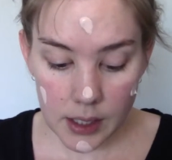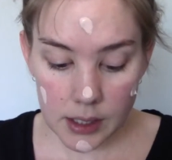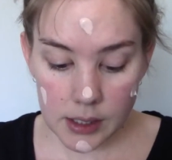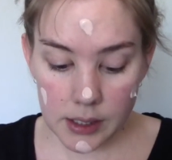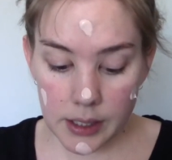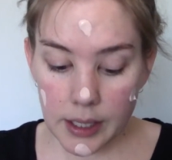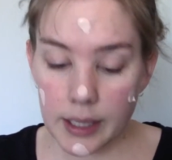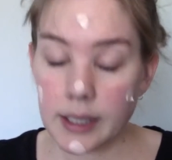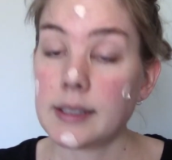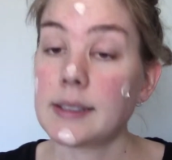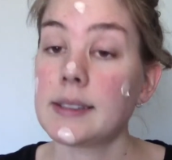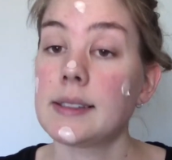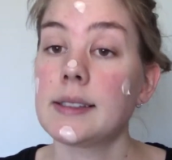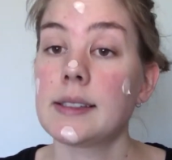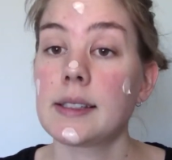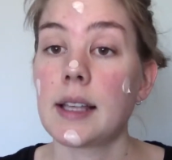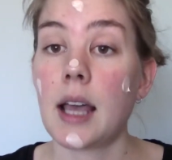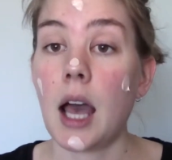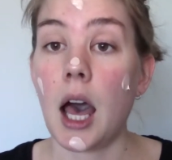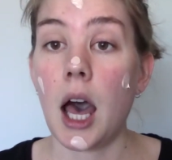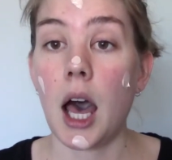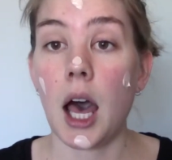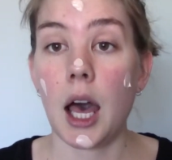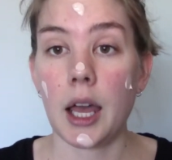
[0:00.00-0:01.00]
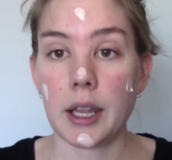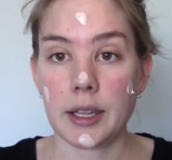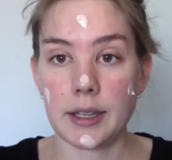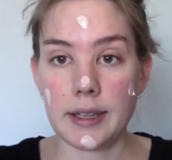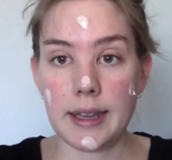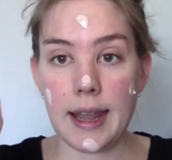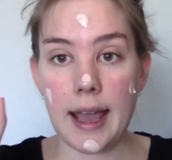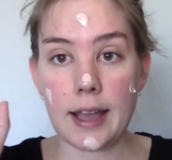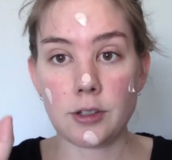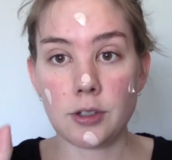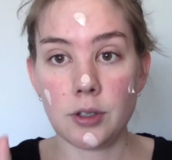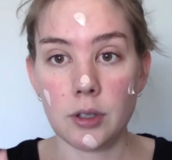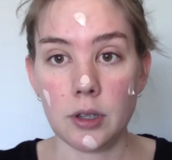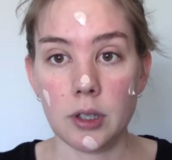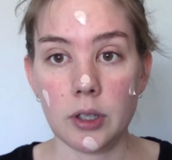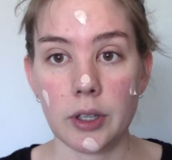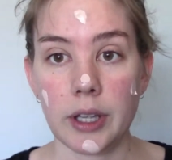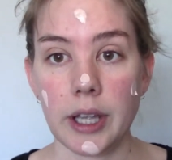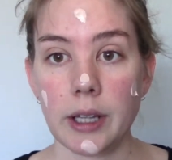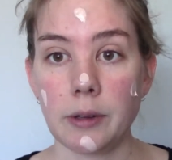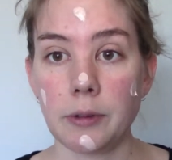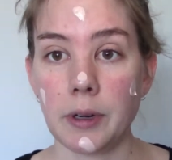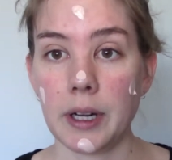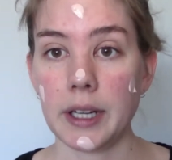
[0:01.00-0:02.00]
It's got natural
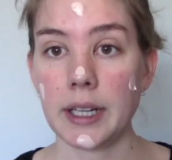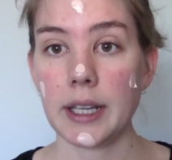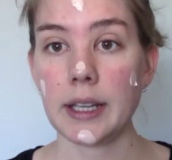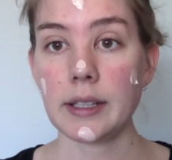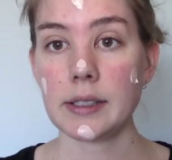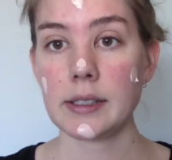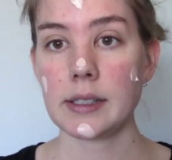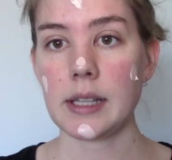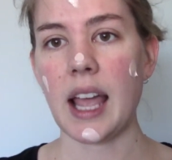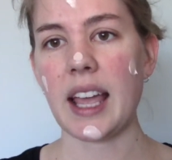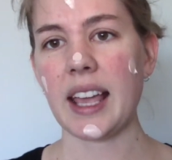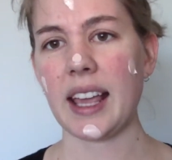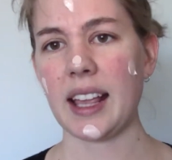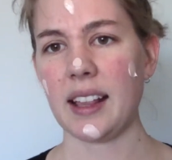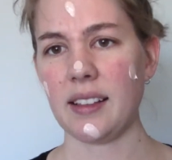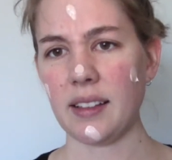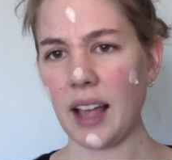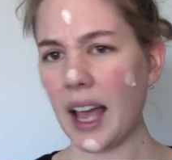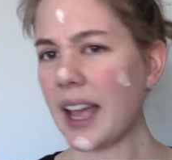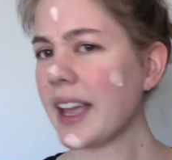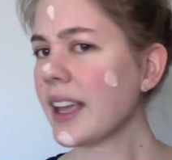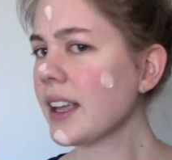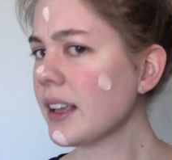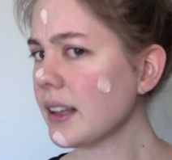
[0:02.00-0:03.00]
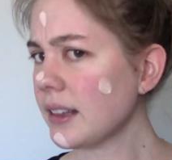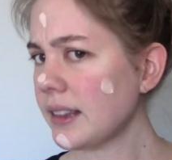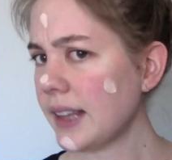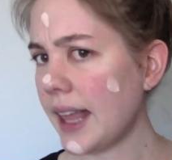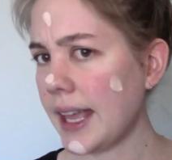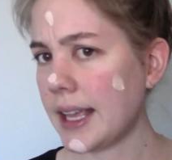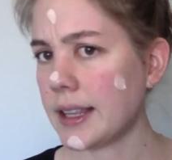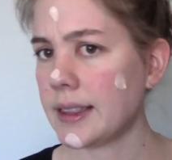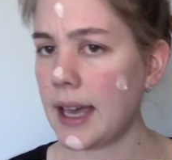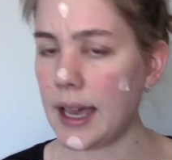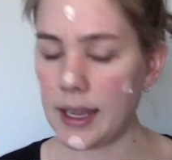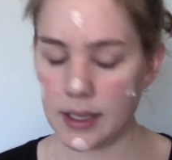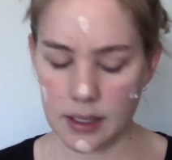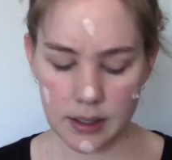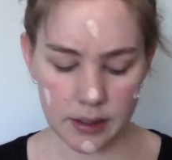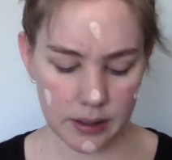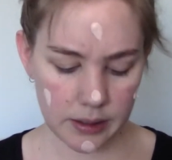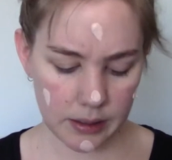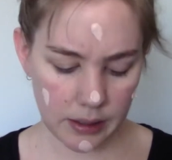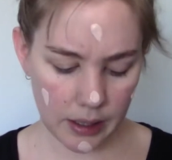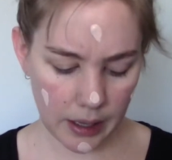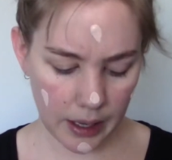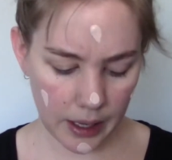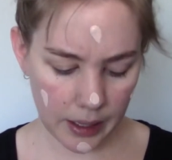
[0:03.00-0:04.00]
looking radiance. I really like that.
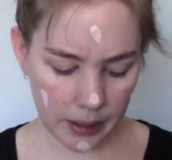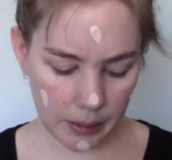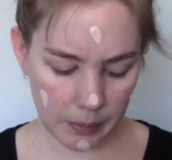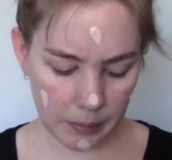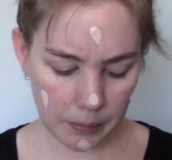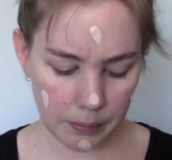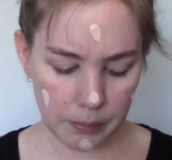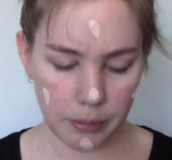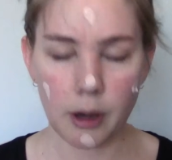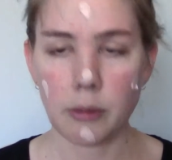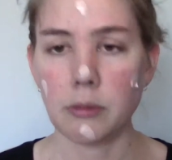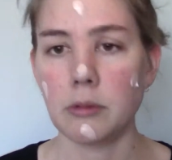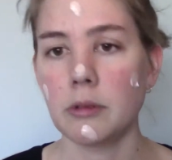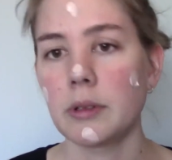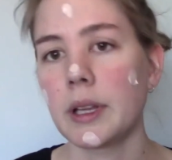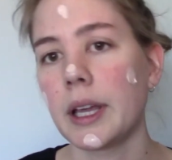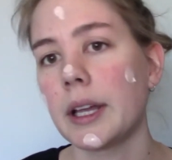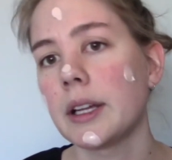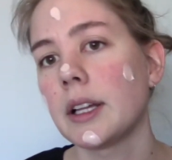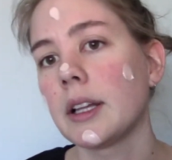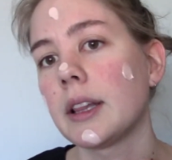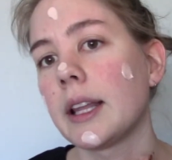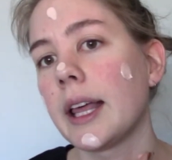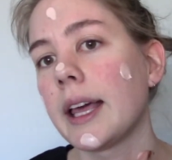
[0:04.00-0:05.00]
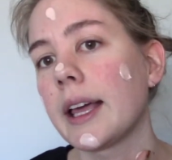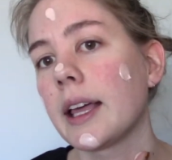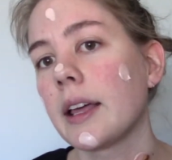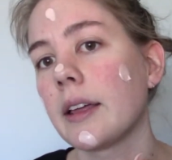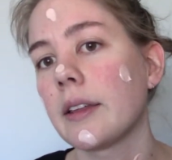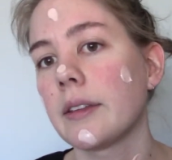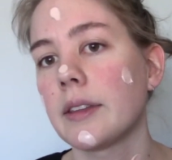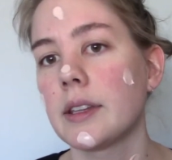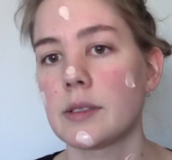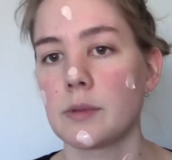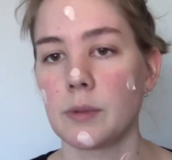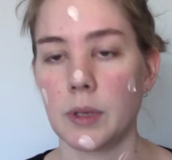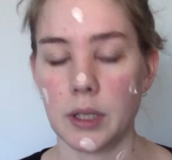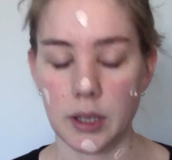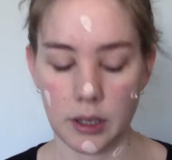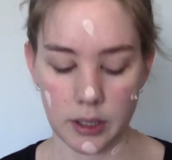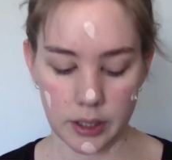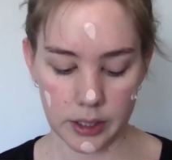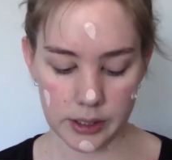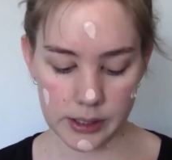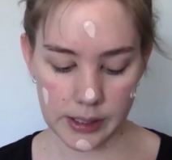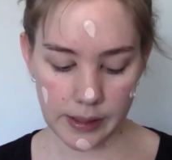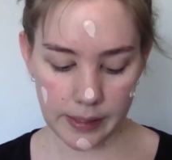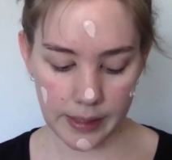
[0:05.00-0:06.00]
I'm probably gonna like how this one
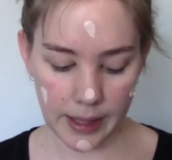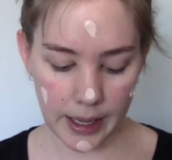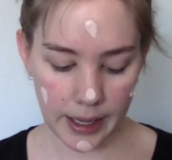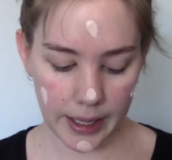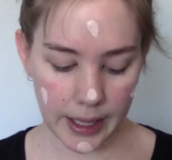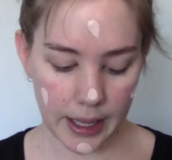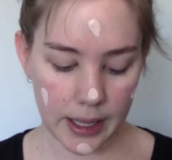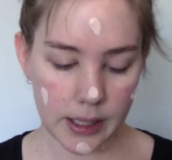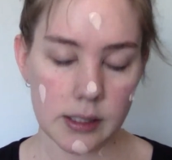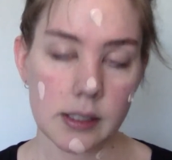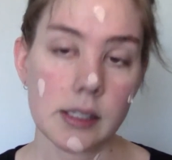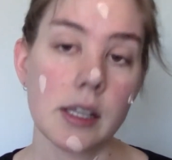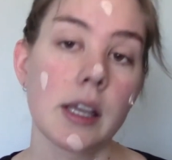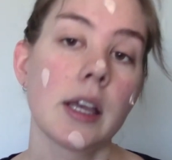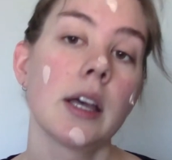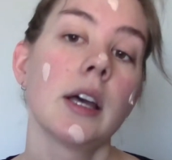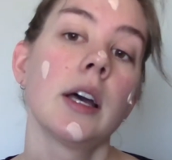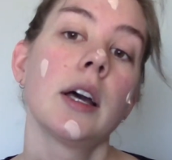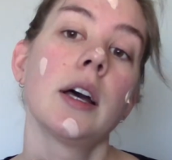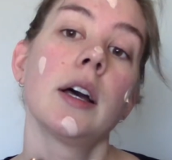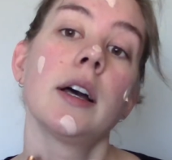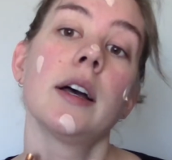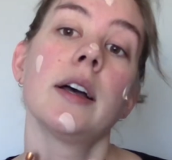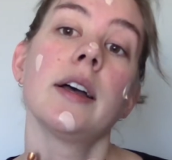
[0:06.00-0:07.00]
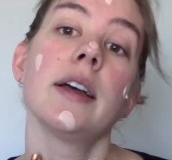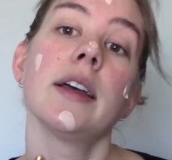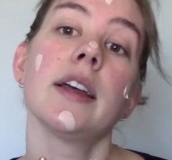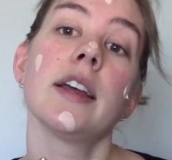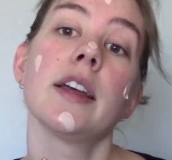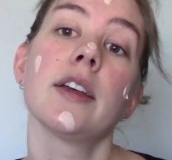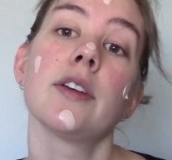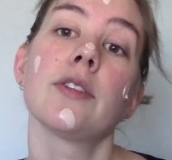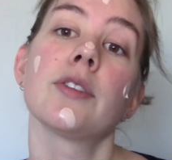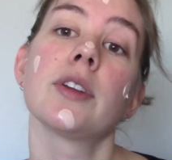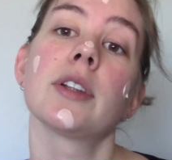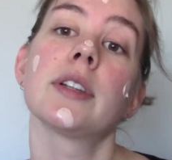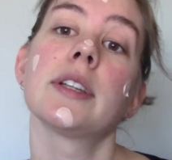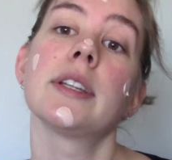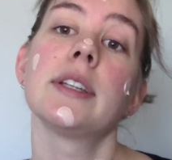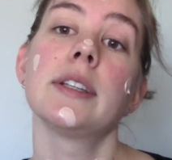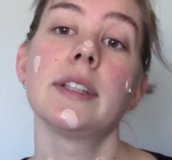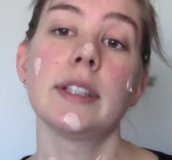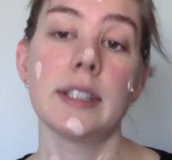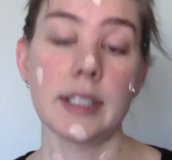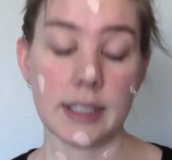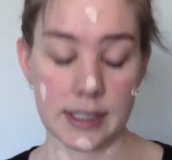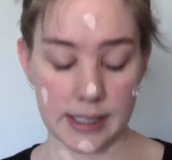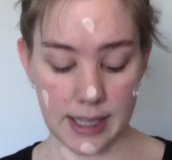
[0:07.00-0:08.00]
looks in that case, if it
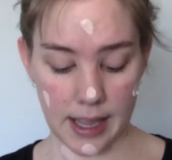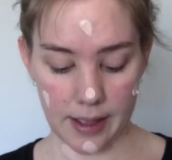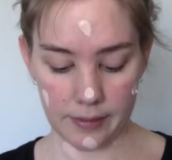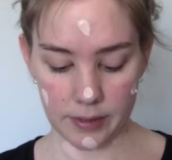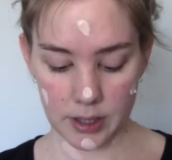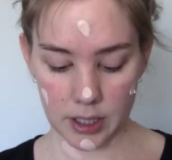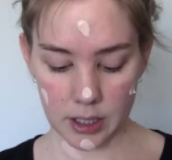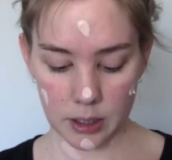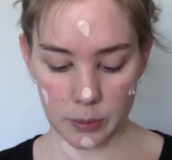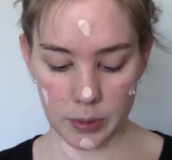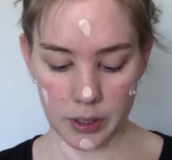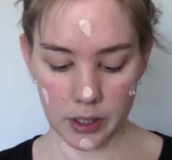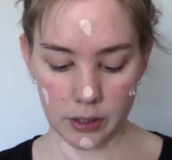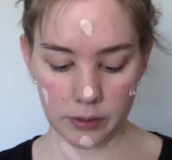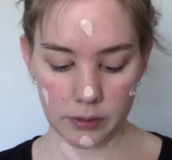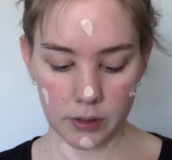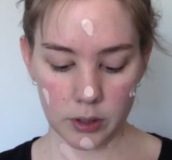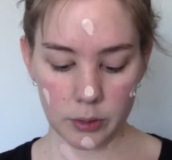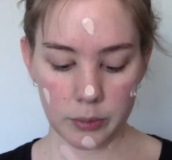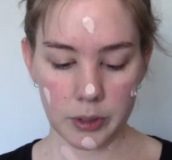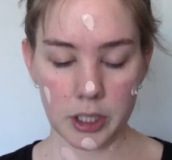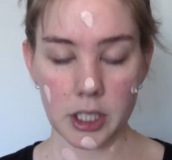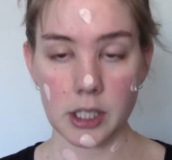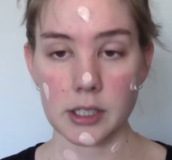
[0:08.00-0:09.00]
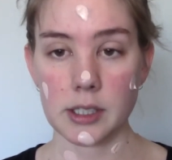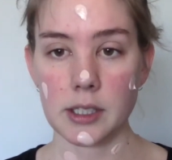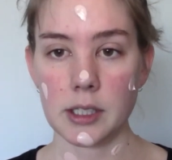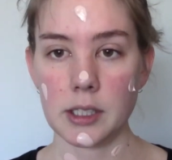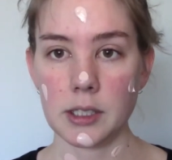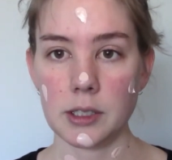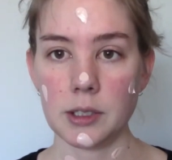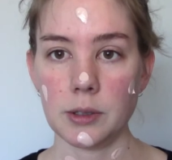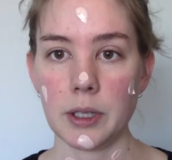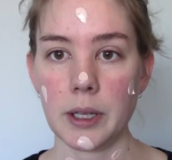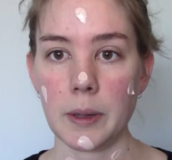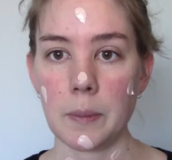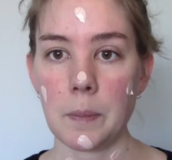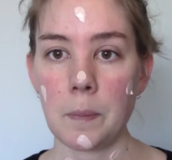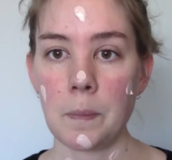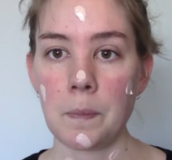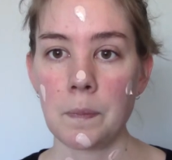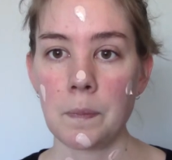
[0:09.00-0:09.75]
does have a little bit of luminosity to it.